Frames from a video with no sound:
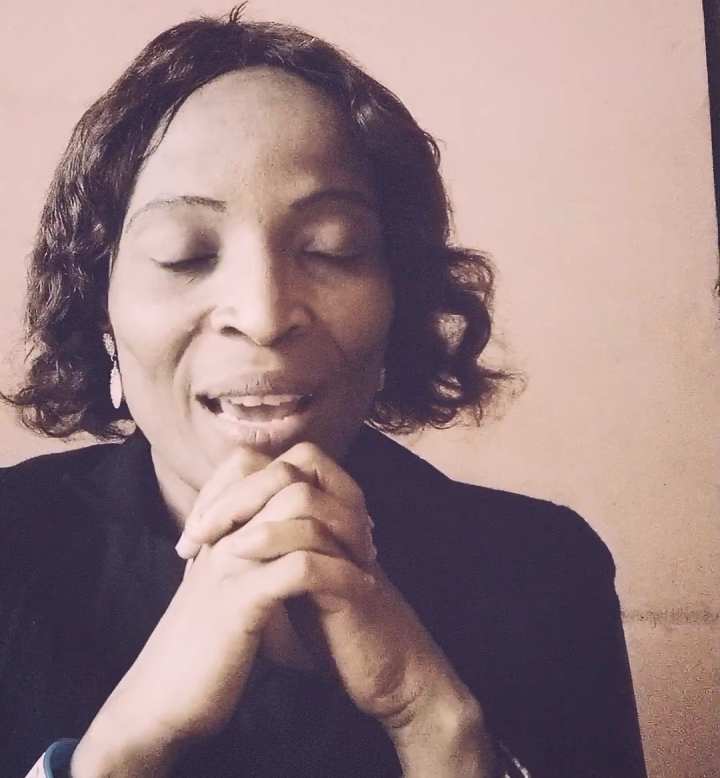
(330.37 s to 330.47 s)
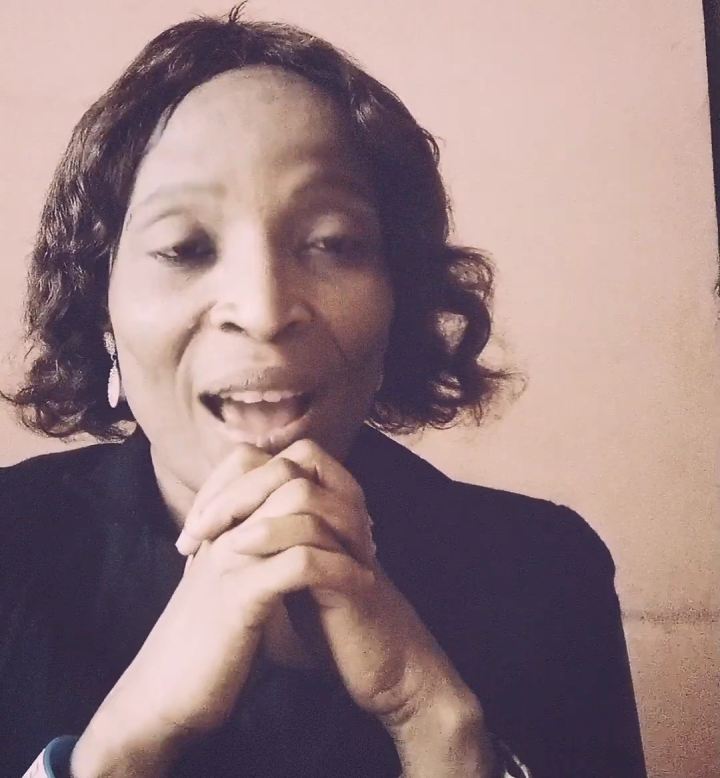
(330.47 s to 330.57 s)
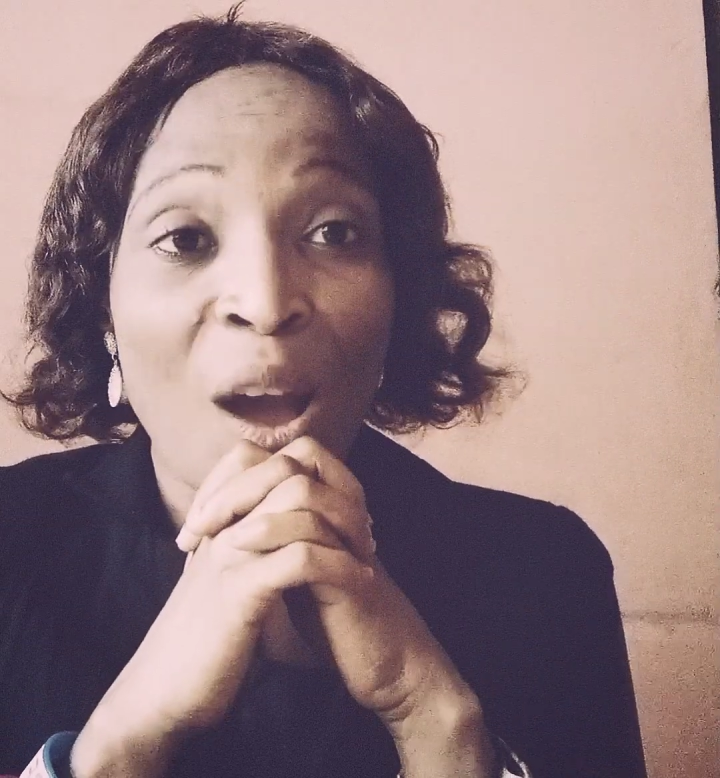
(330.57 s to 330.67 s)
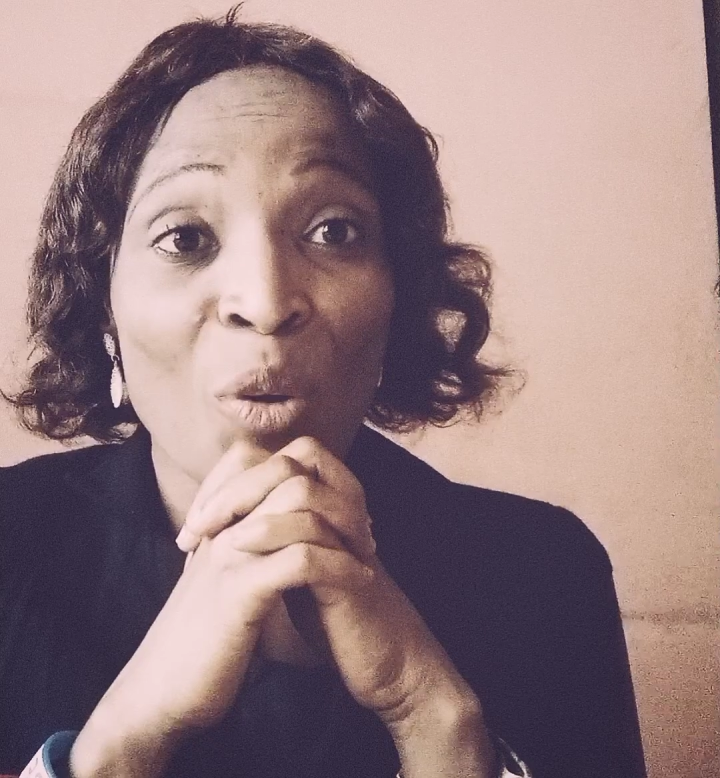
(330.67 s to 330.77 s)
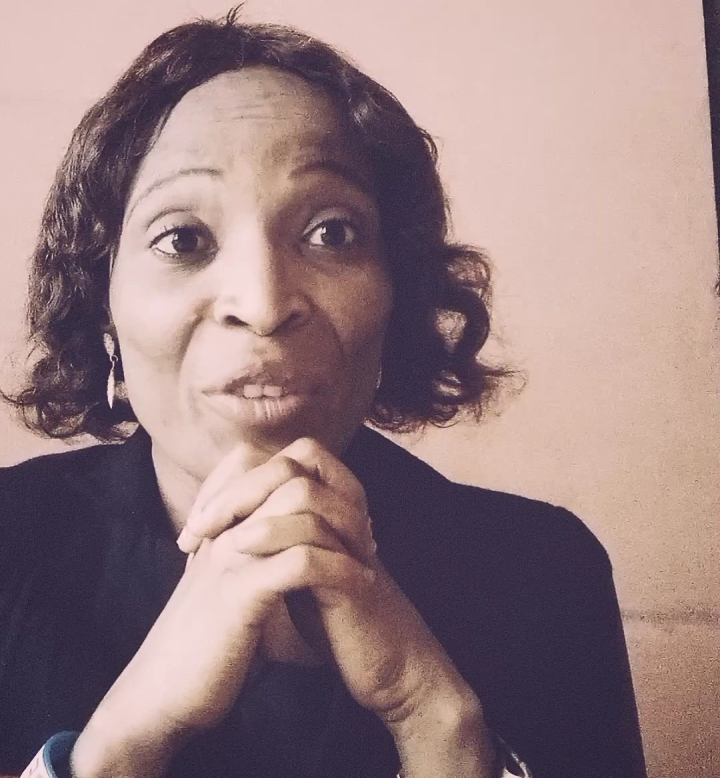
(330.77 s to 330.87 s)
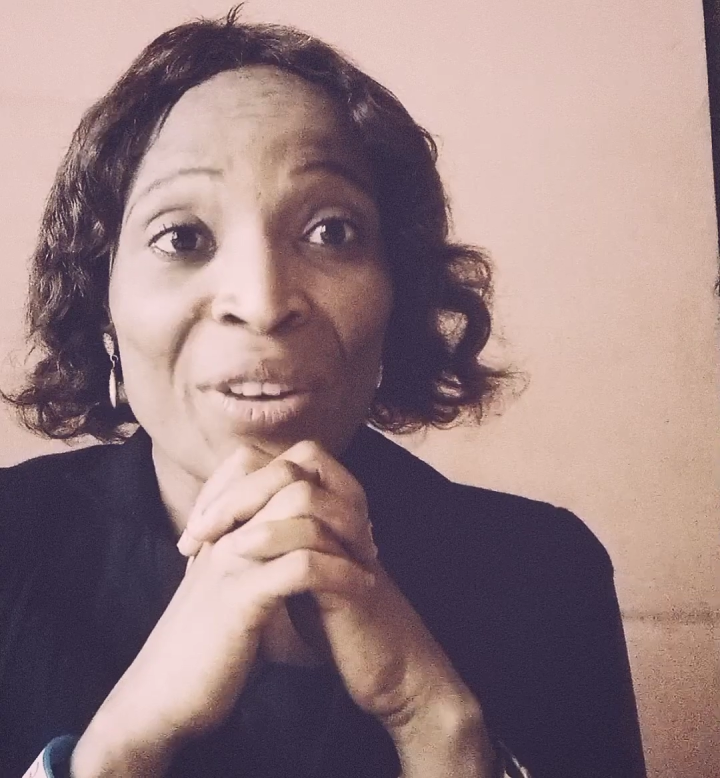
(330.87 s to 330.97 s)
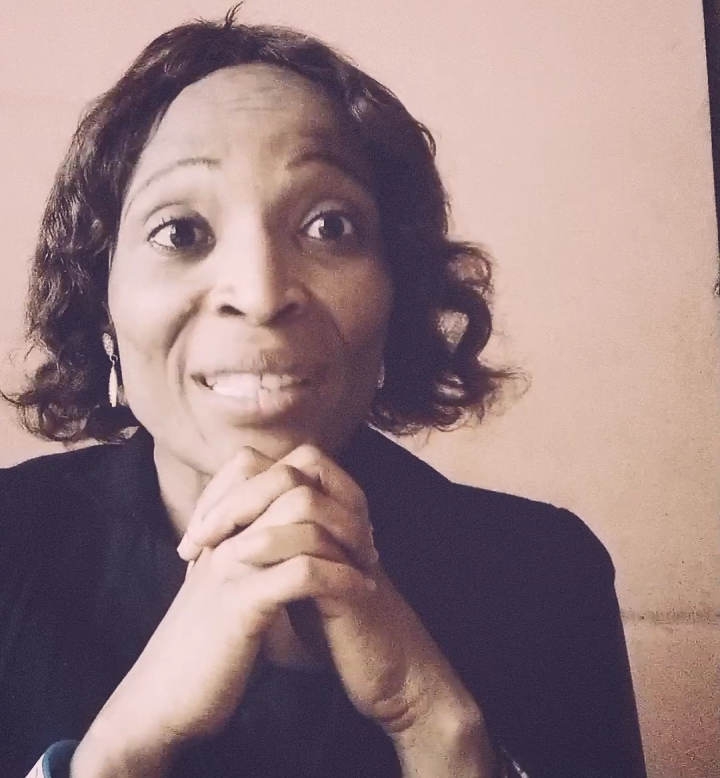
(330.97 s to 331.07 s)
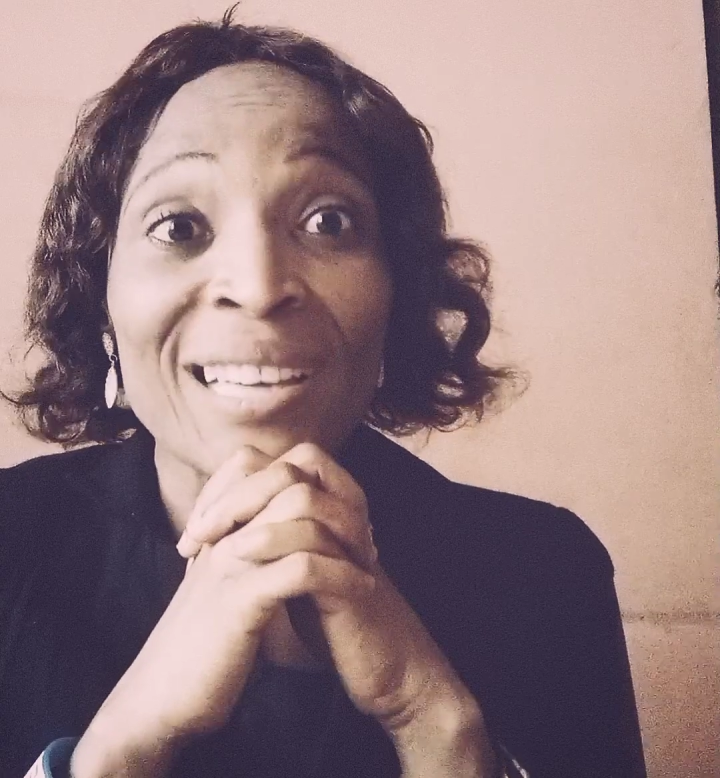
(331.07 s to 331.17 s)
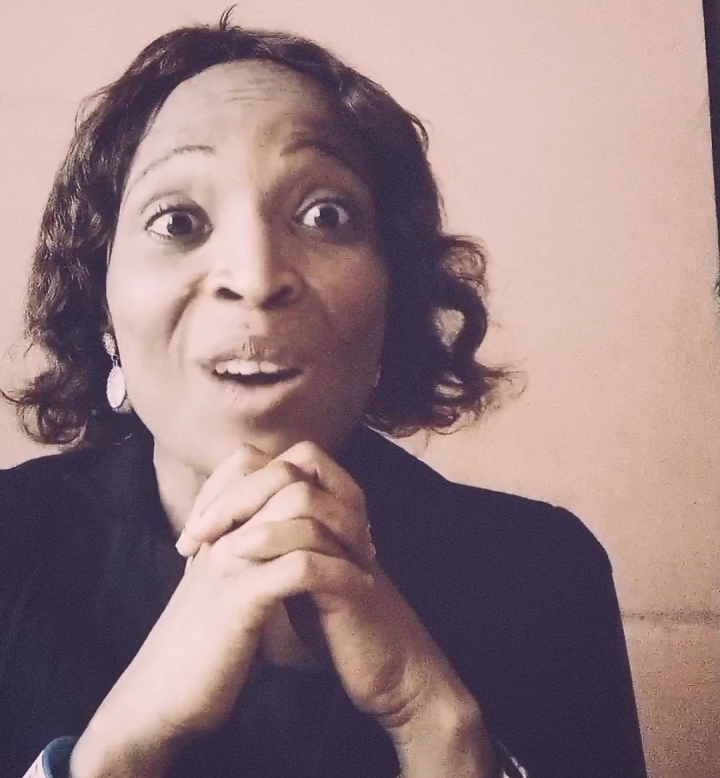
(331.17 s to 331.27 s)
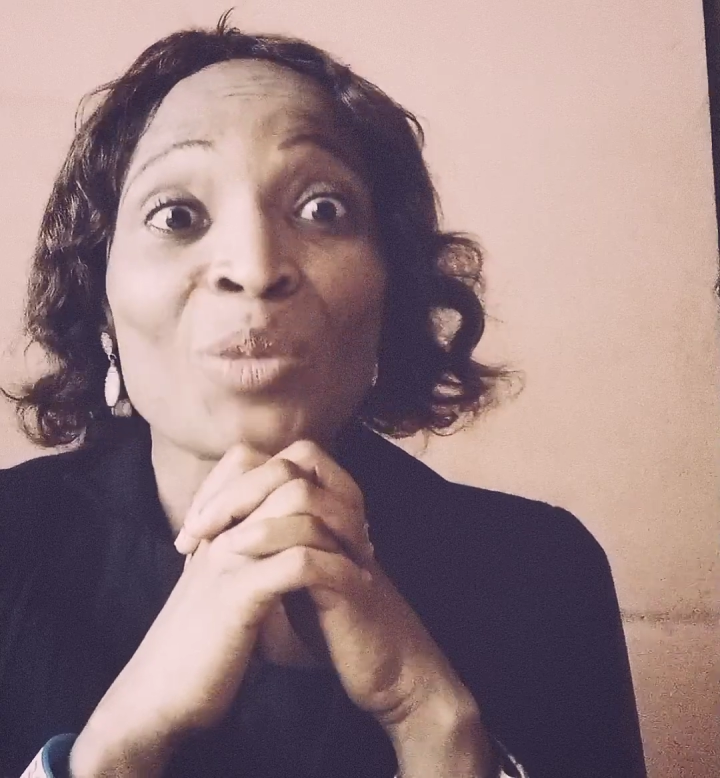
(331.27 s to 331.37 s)
However,
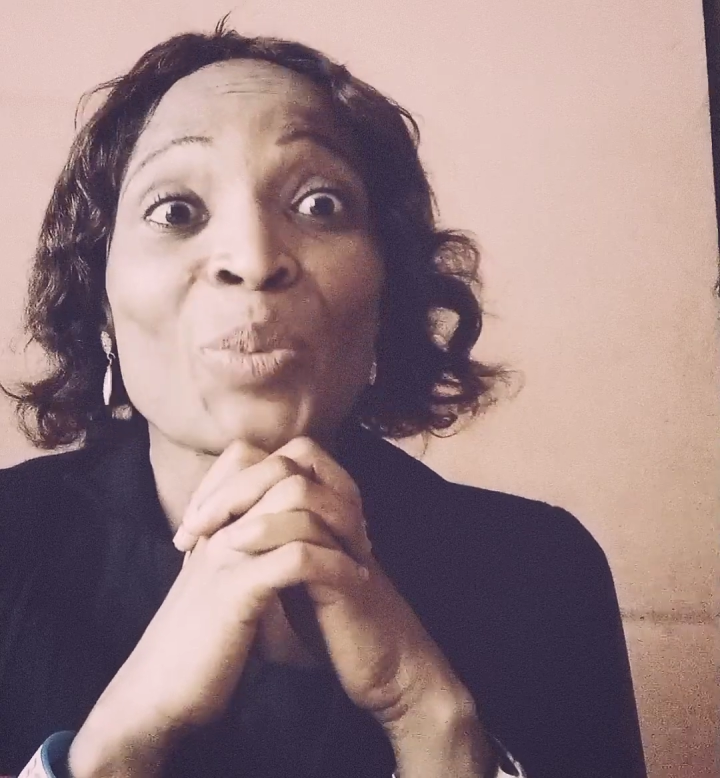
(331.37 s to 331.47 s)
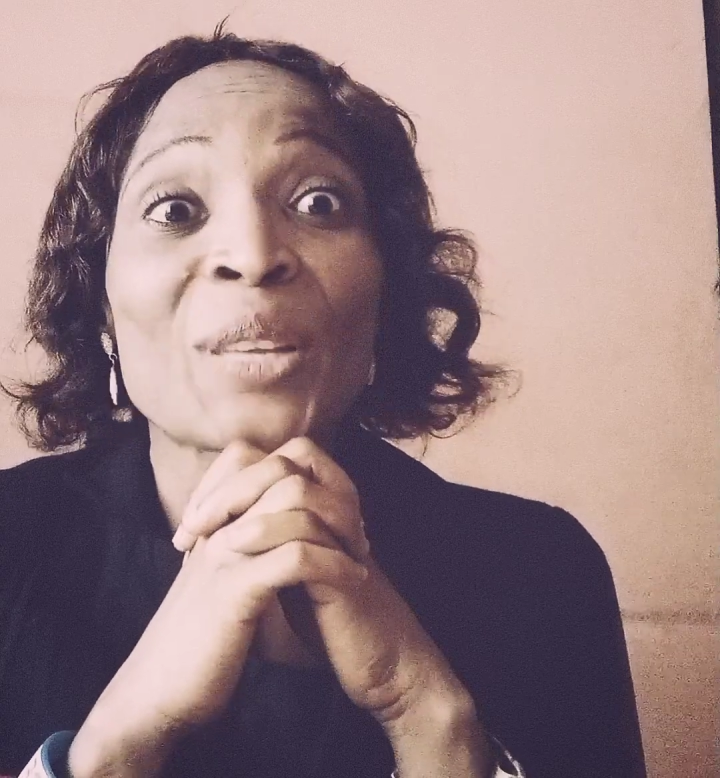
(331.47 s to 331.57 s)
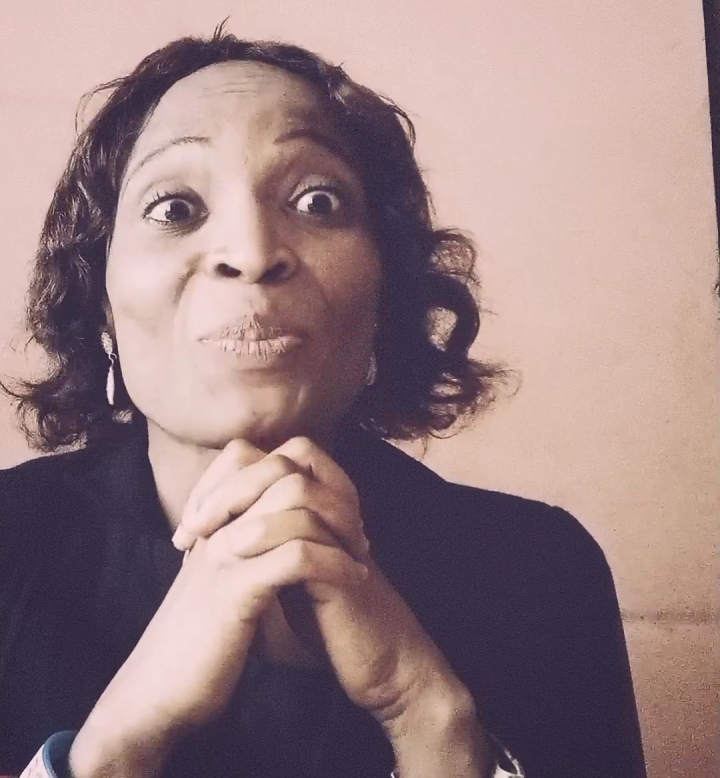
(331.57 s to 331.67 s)
childbirth